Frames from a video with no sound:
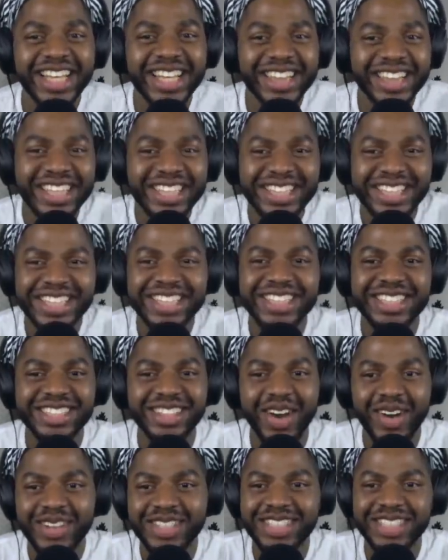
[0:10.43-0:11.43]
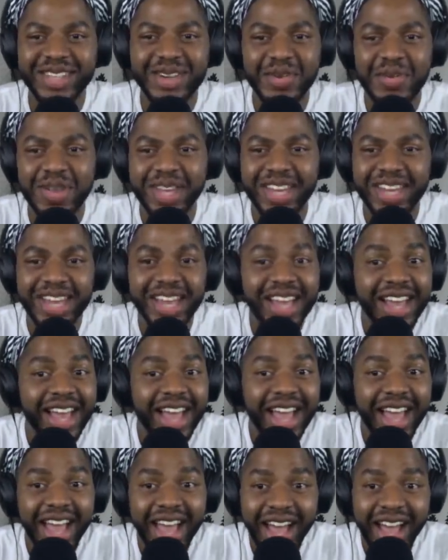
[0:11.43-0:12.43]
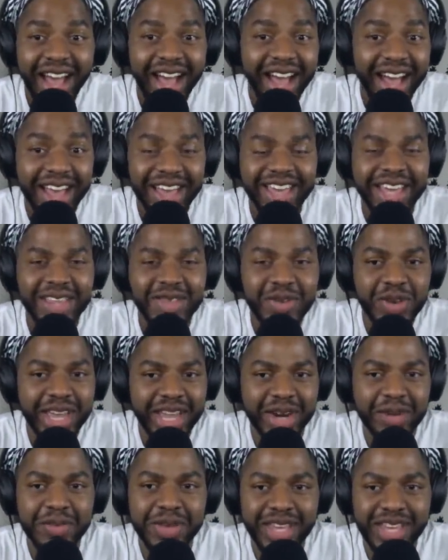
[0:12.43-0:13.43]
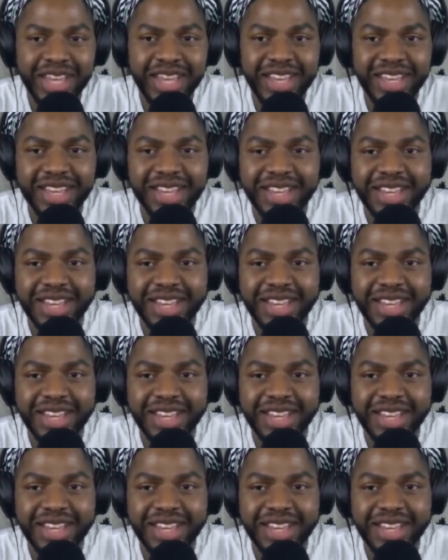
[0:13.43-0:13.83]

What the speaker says: This is so stupid. Hi, can you hear me?